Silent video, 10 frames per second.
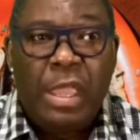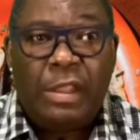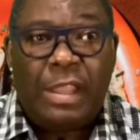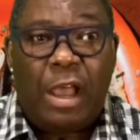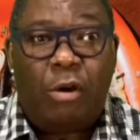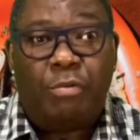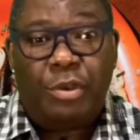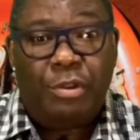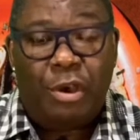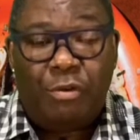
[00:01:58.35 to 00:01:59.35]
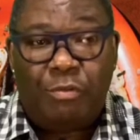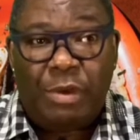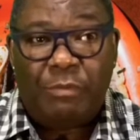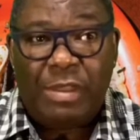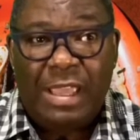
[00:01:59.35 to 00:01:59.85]
Now, you know,
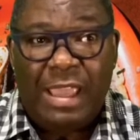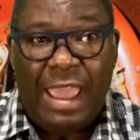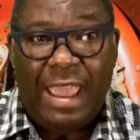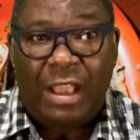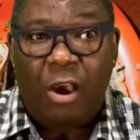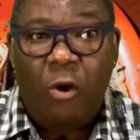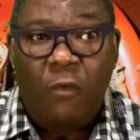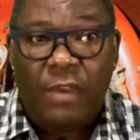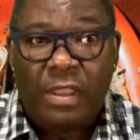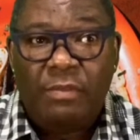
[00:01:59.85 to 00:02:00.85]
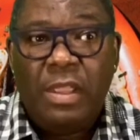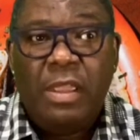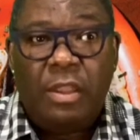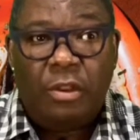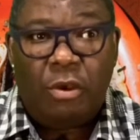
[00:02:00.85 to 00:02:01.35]
when we had COVID,
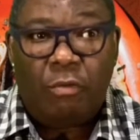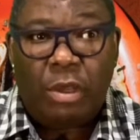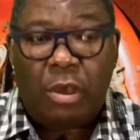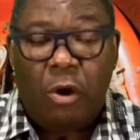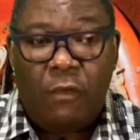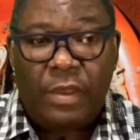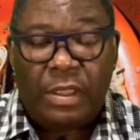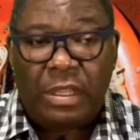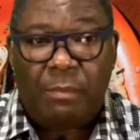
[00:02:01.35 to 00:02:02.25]
you know, with COVID and the